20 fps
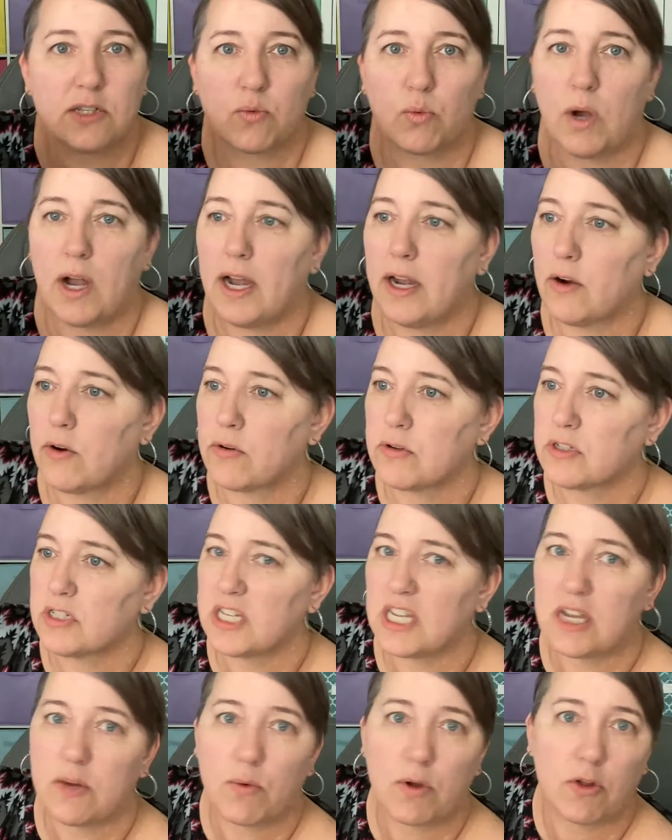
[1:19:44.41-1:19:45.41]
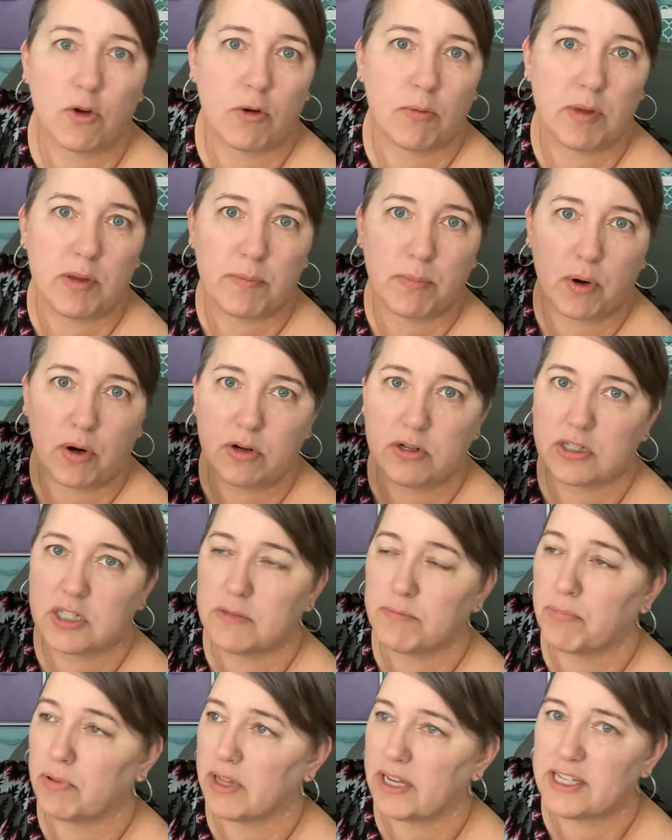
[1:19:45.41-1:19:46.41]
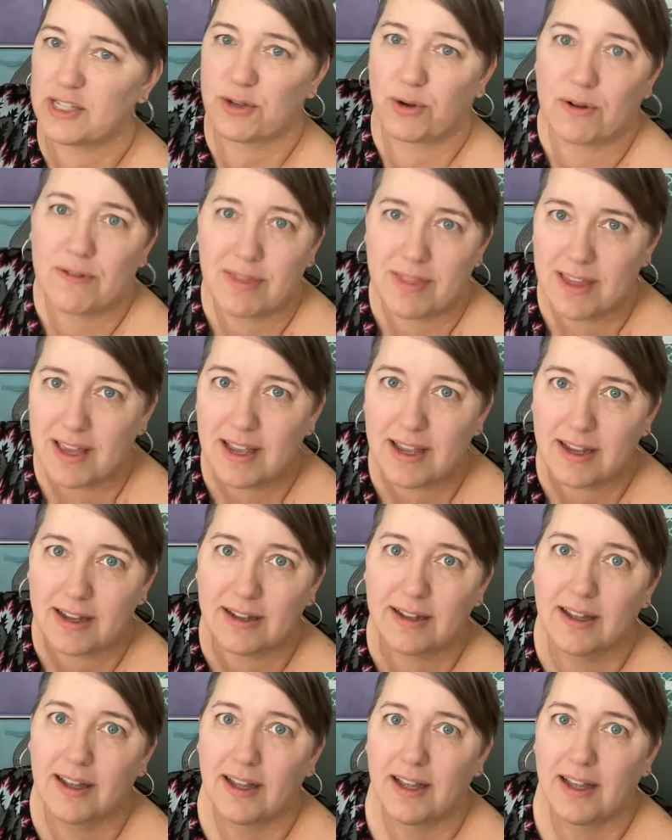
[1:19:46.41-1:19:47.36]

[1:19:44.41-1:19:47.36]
Y, or Z, whether it be person, place, or thing,